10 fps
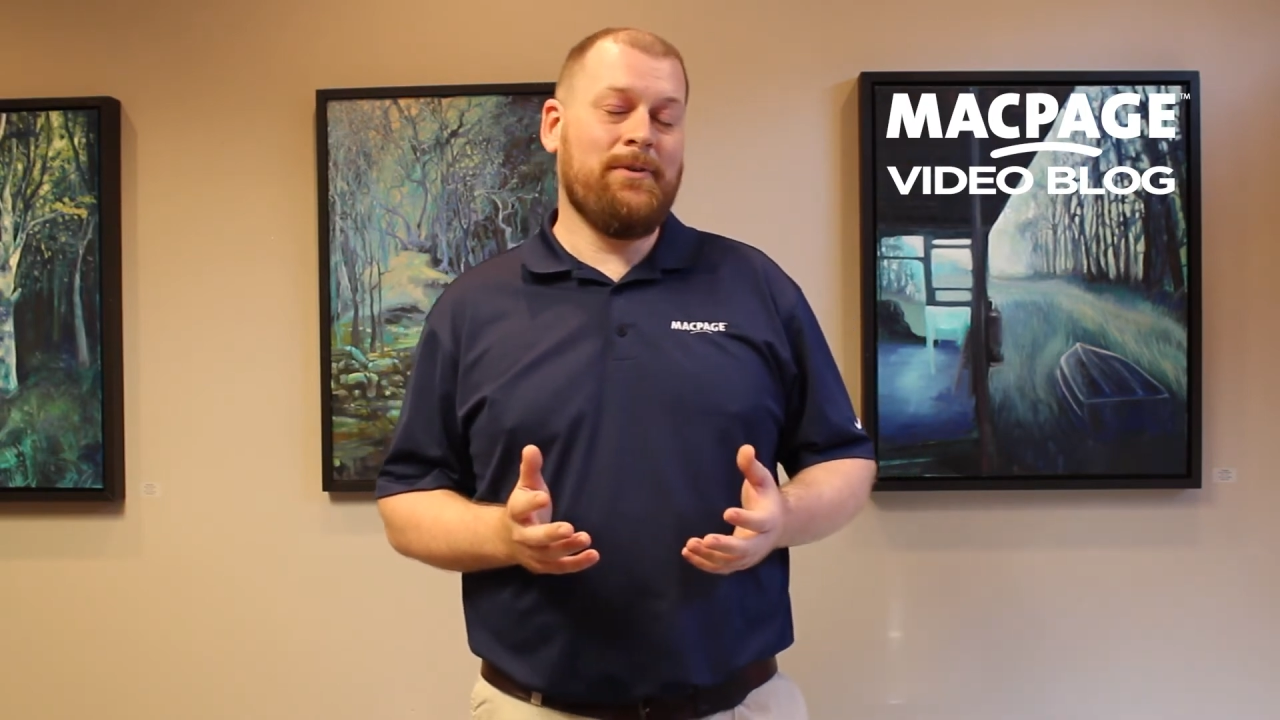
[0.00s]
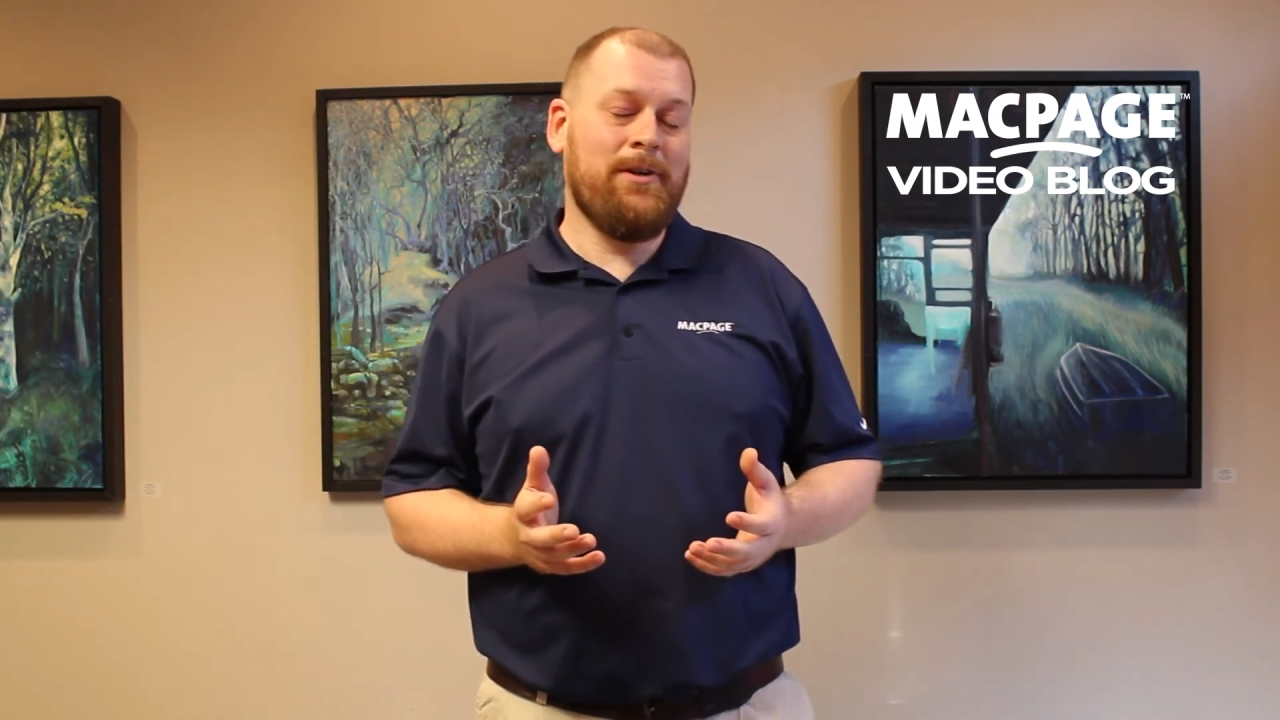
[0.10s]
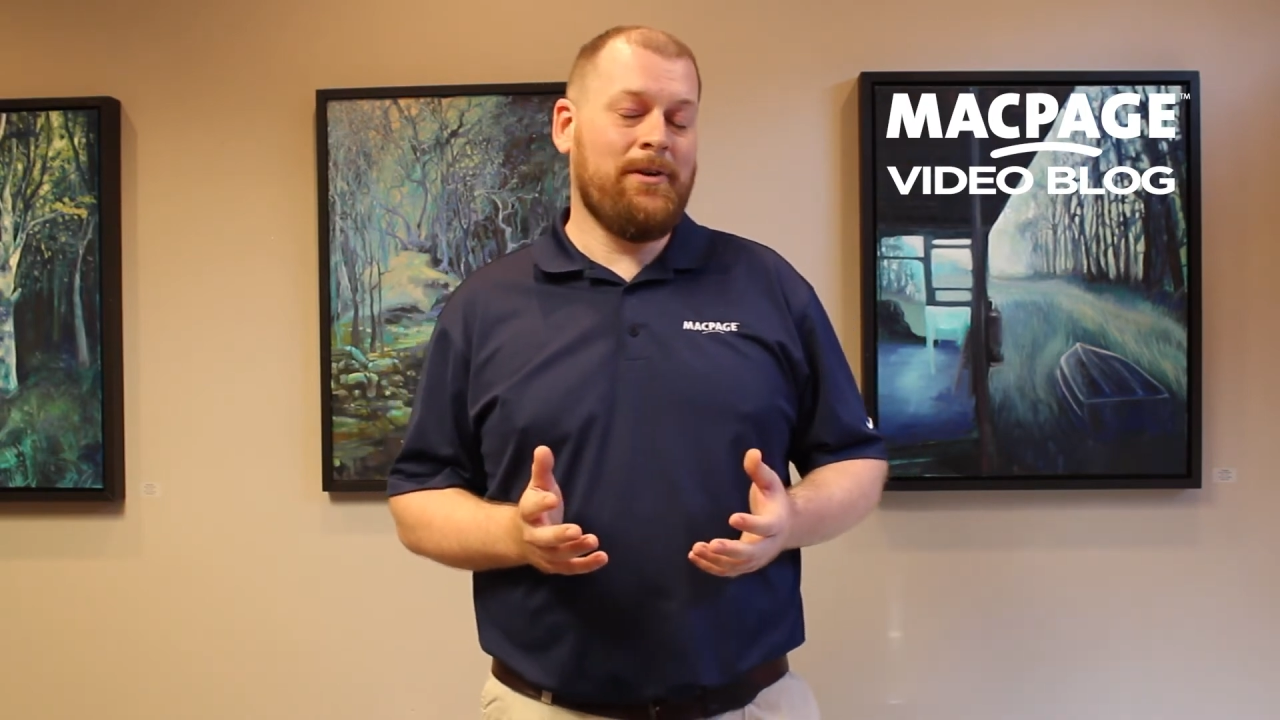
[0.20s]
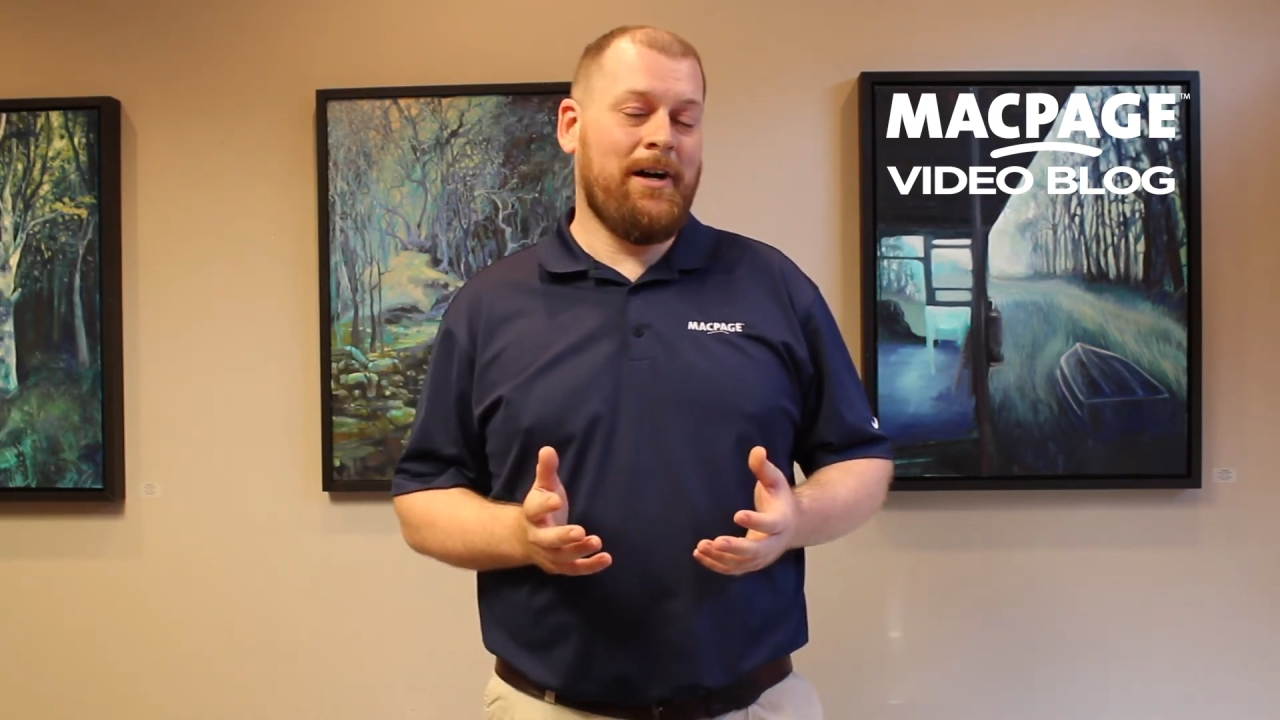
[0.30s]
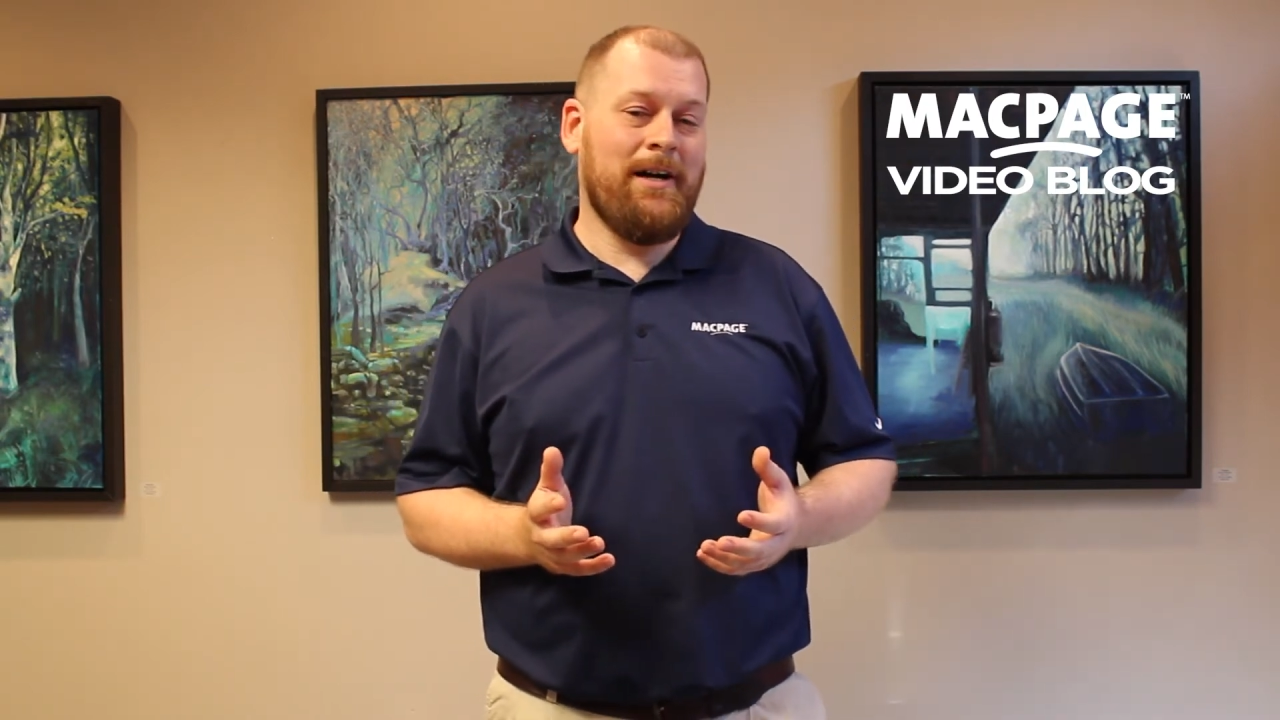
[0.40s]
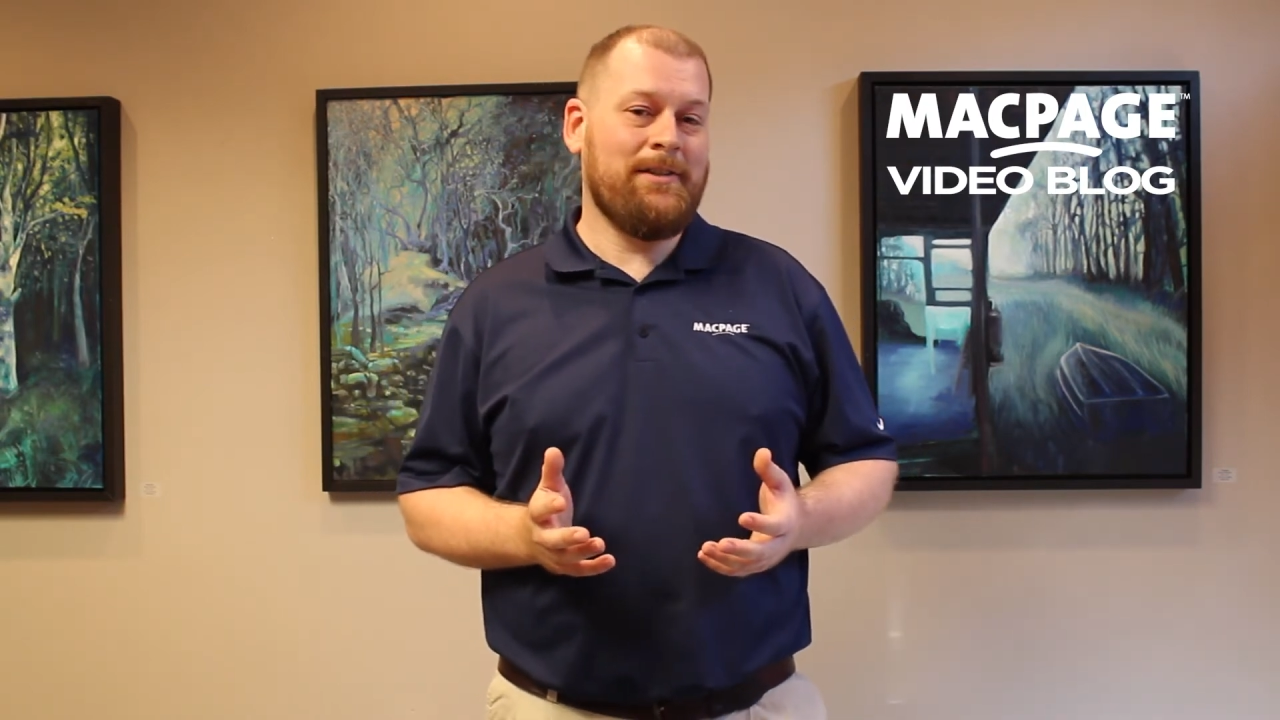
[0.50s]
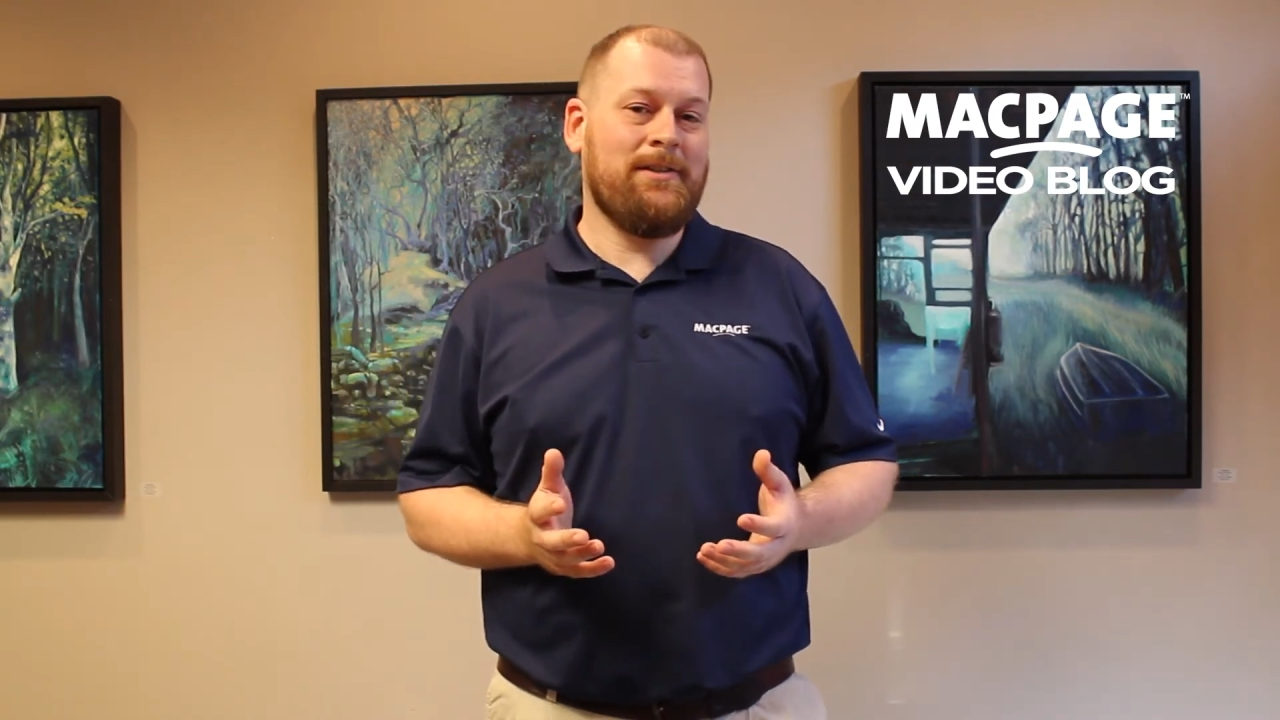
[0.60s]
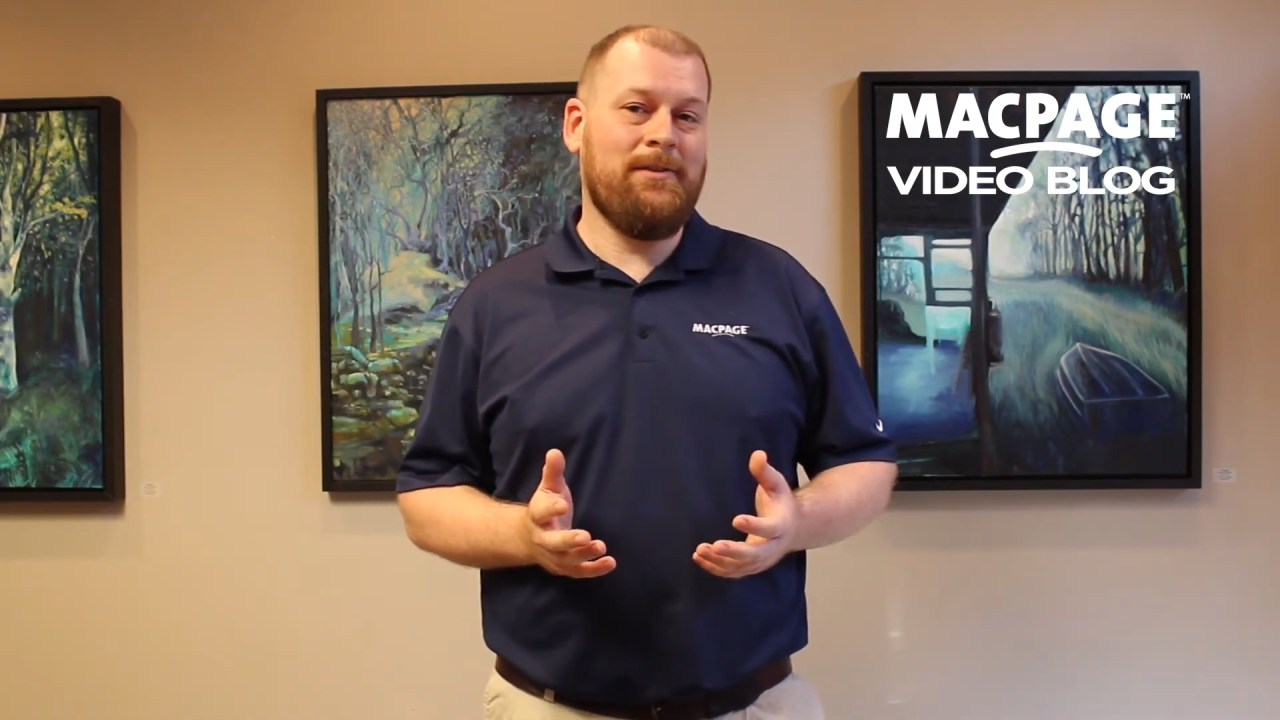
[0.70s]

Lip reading: for no cost